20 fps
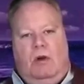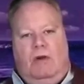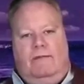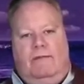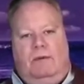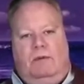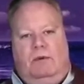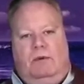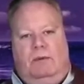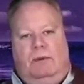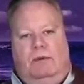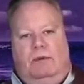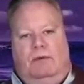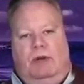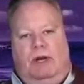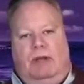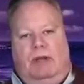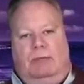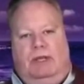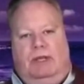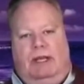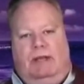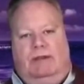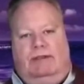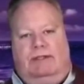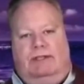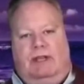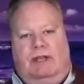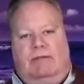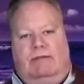Often when we run up
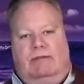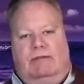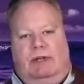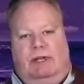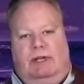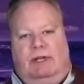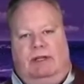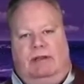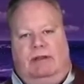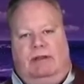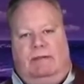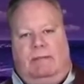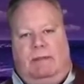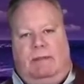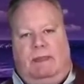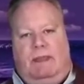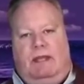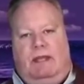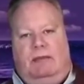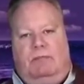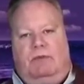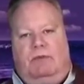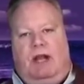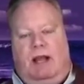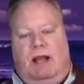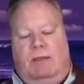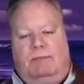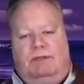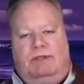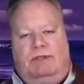against suffering, and the
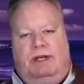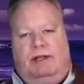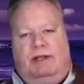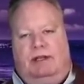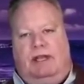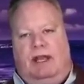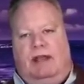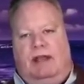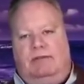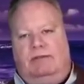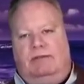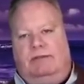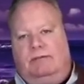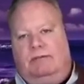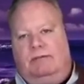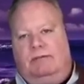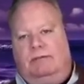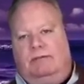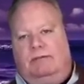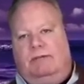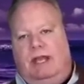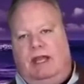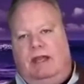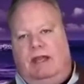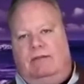problems in our lives, we